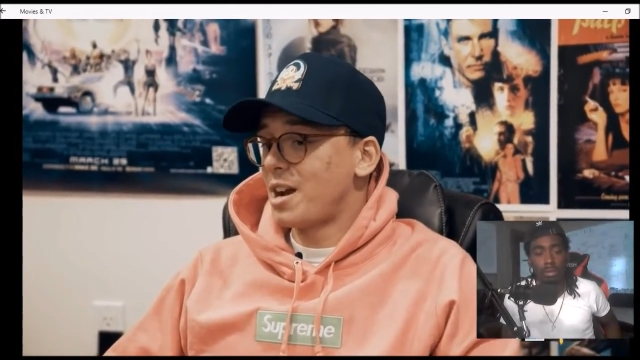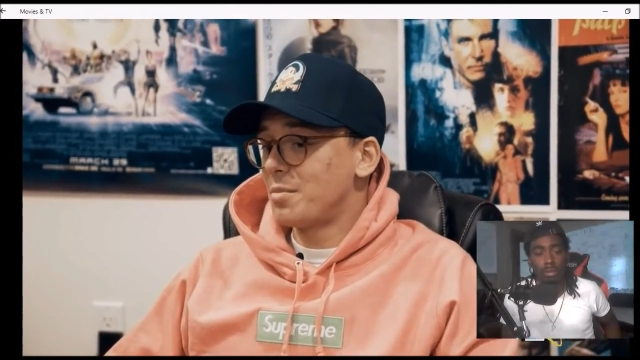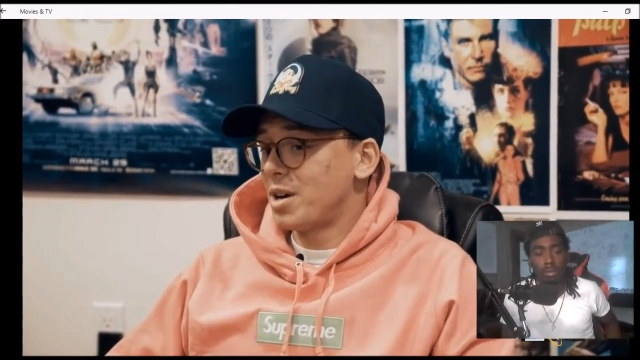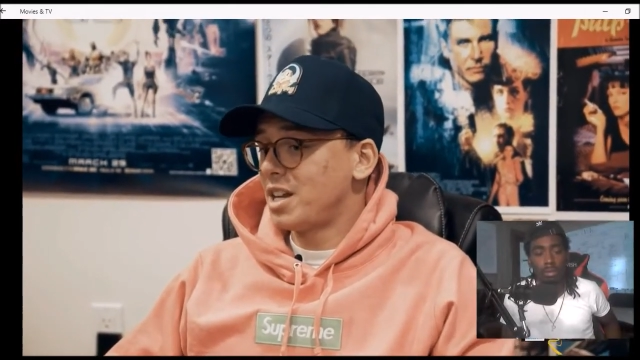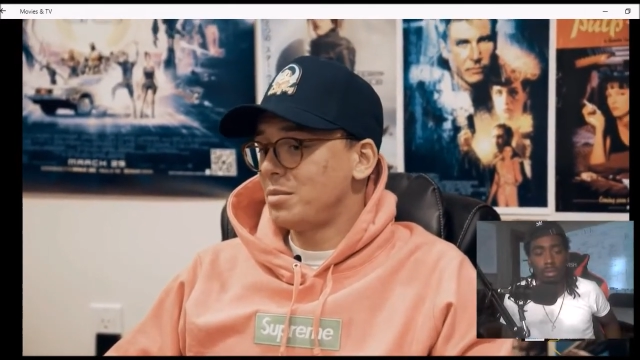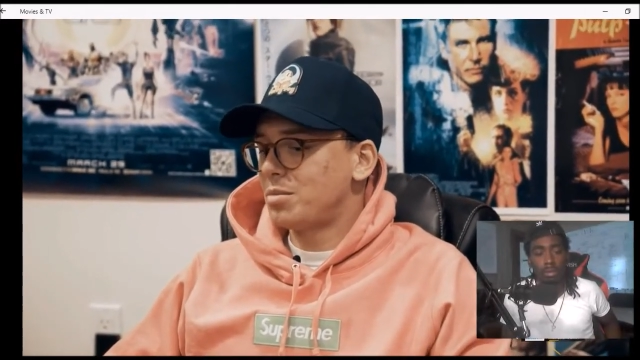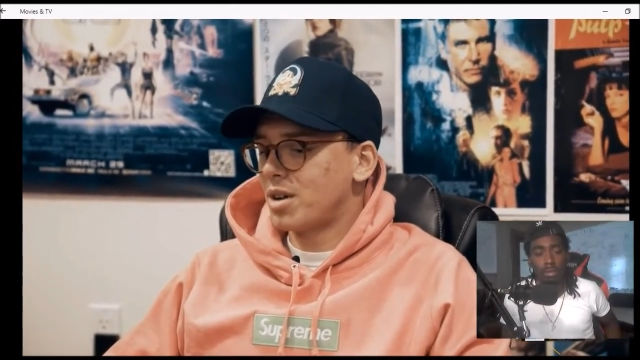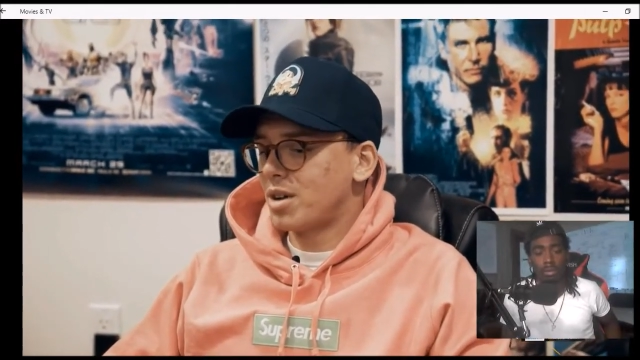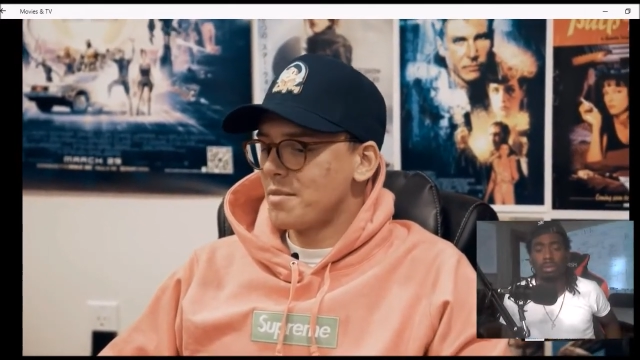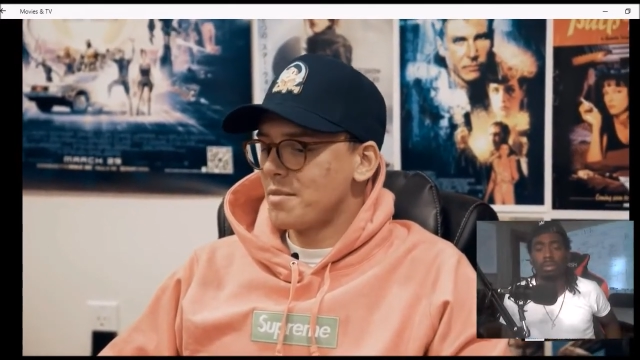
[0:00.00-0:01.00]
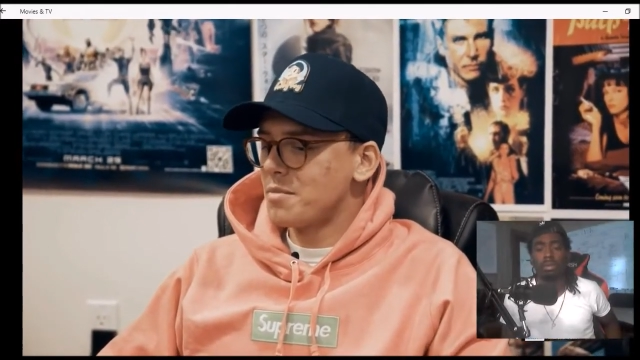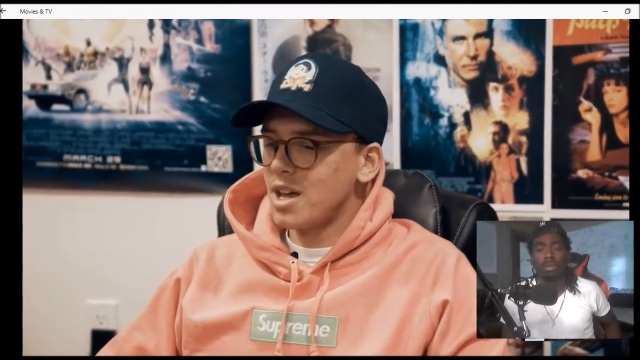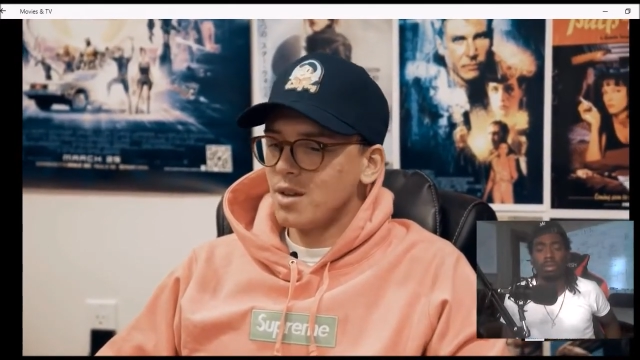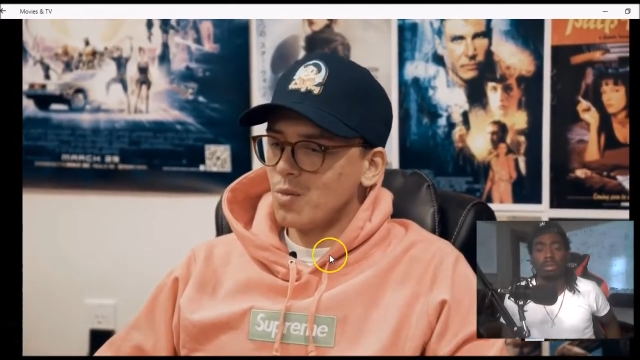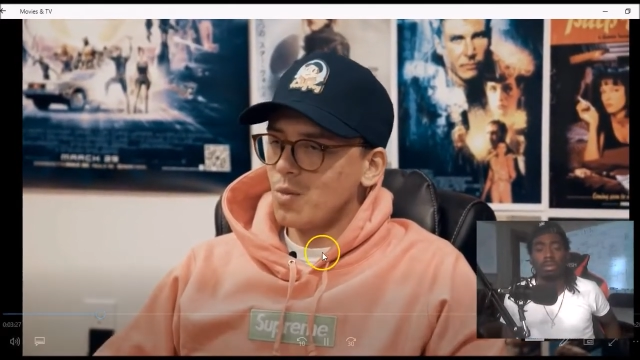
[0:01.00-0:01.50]
Speaker 1: a lot of money, but
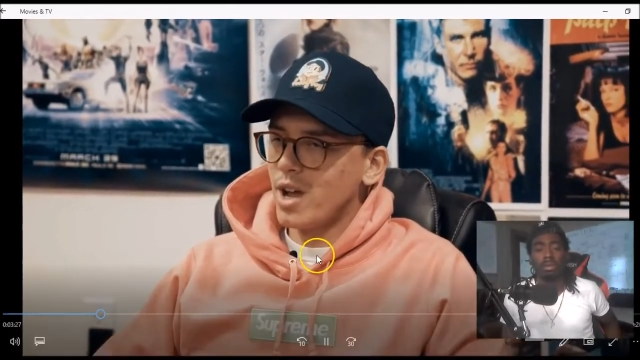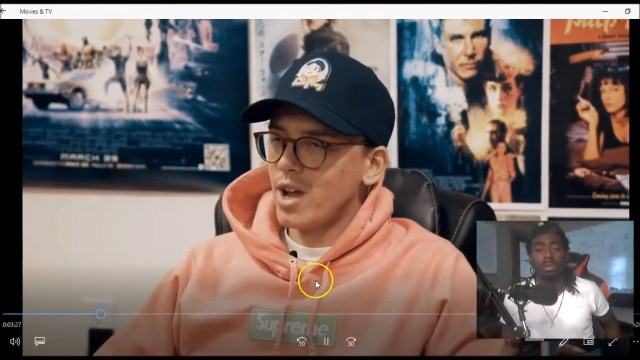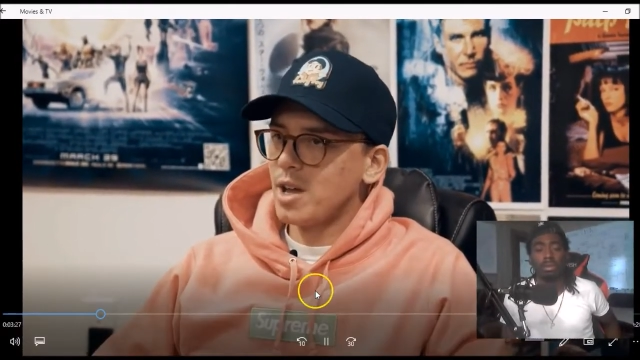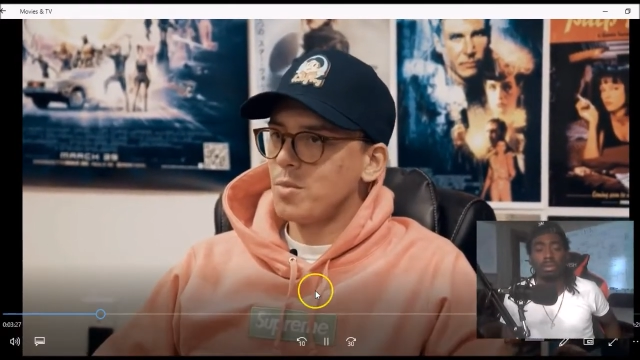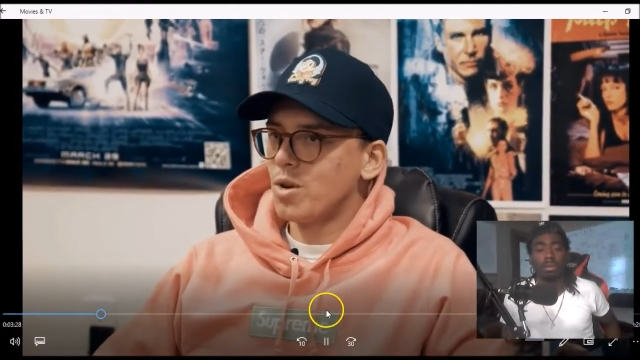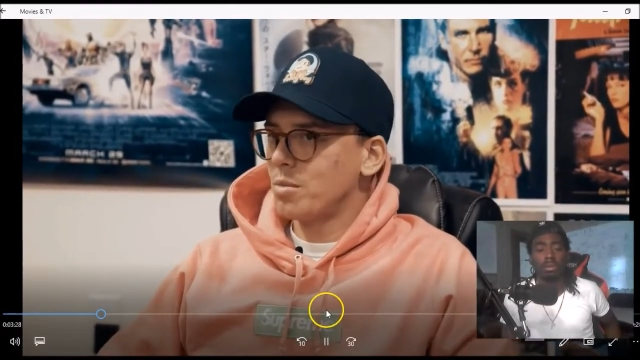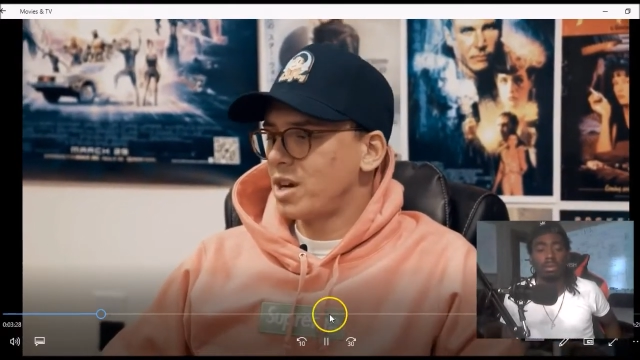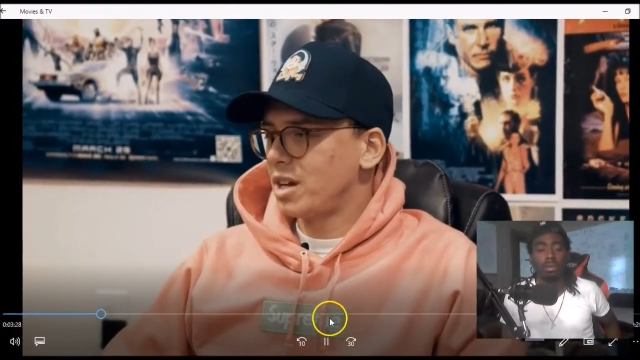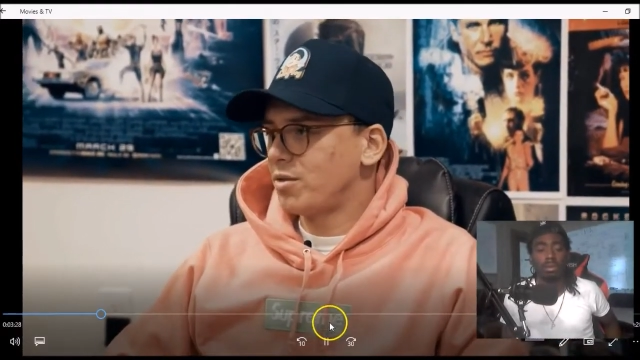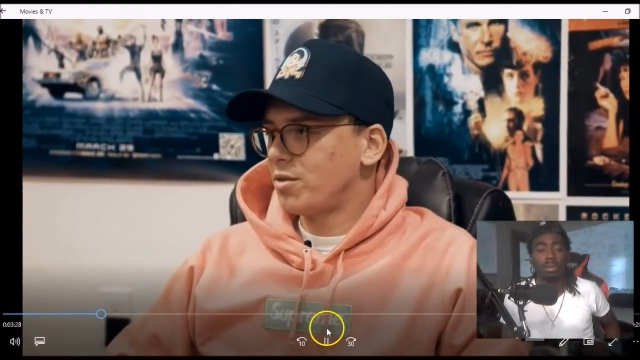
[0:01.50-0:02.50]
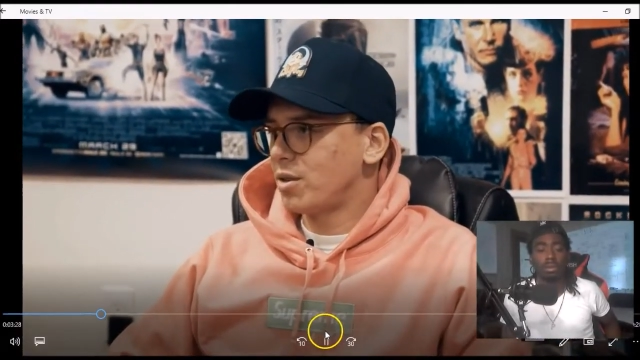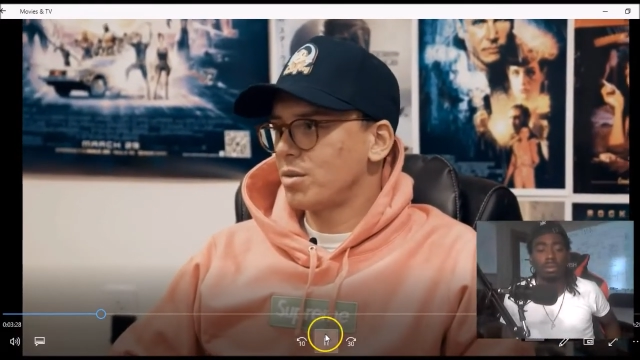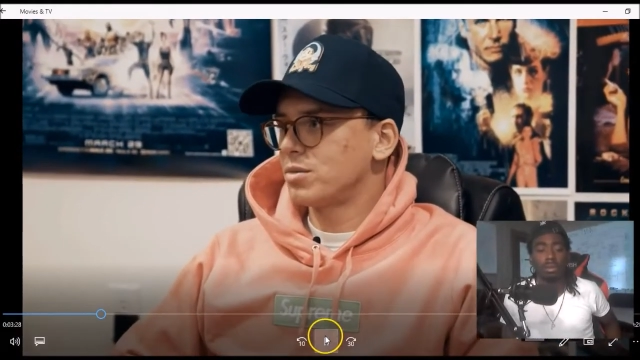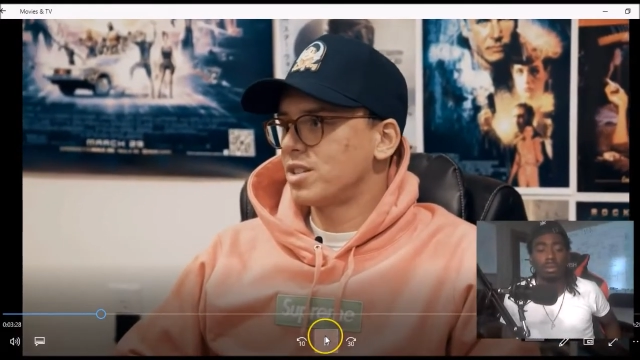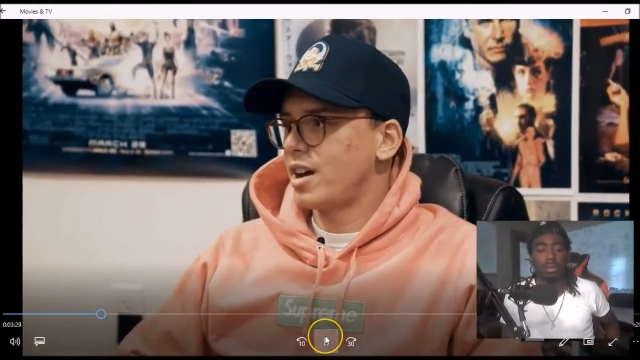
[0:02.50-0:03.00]
I made way more money
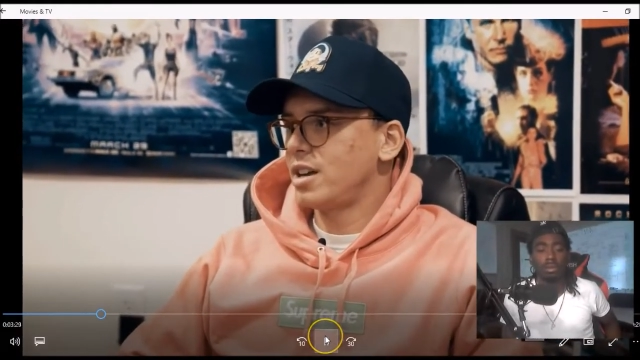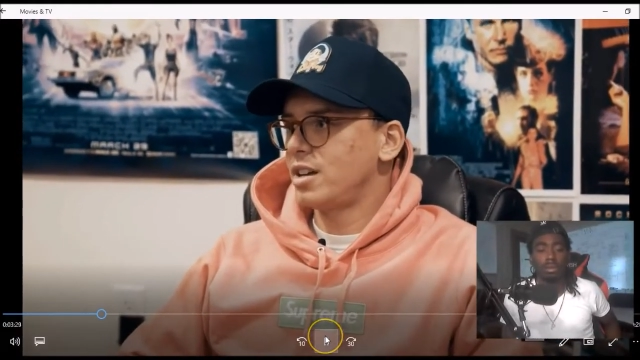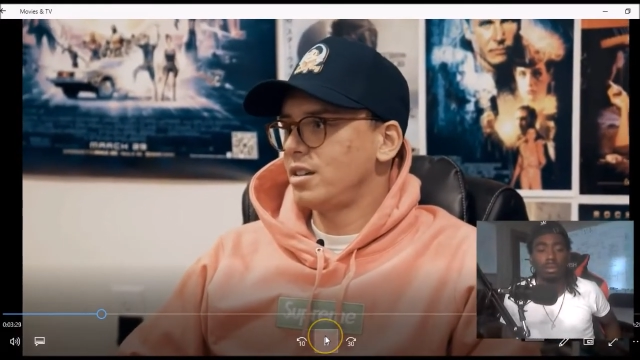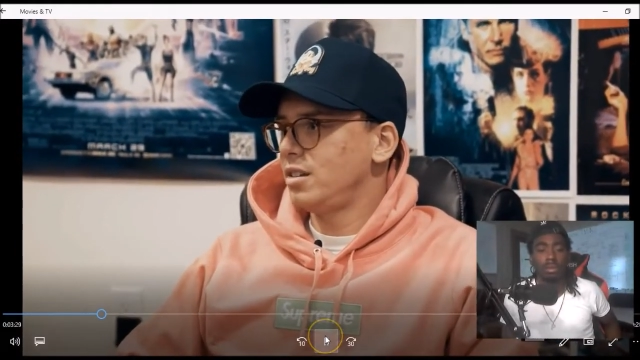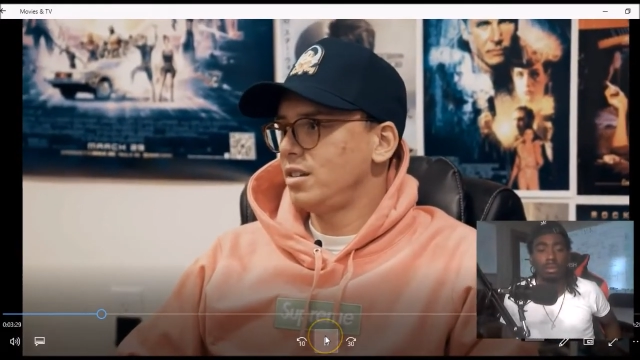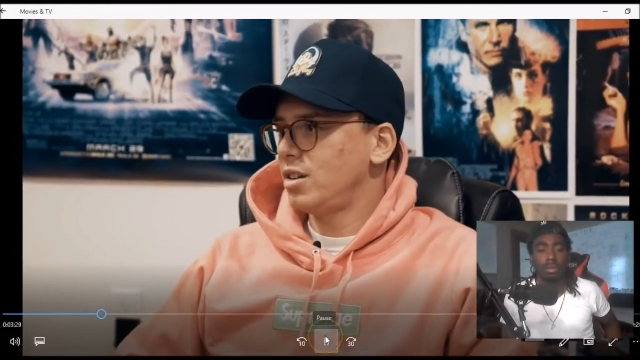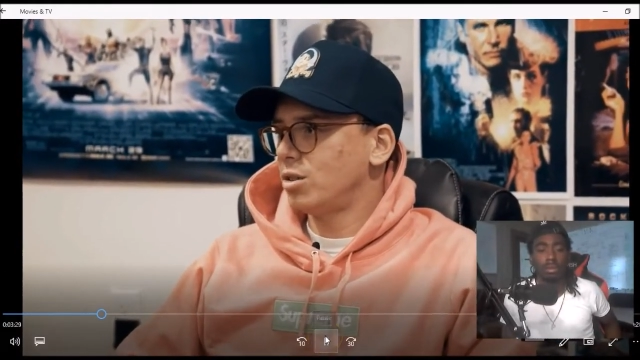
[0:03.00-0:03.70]
from signing.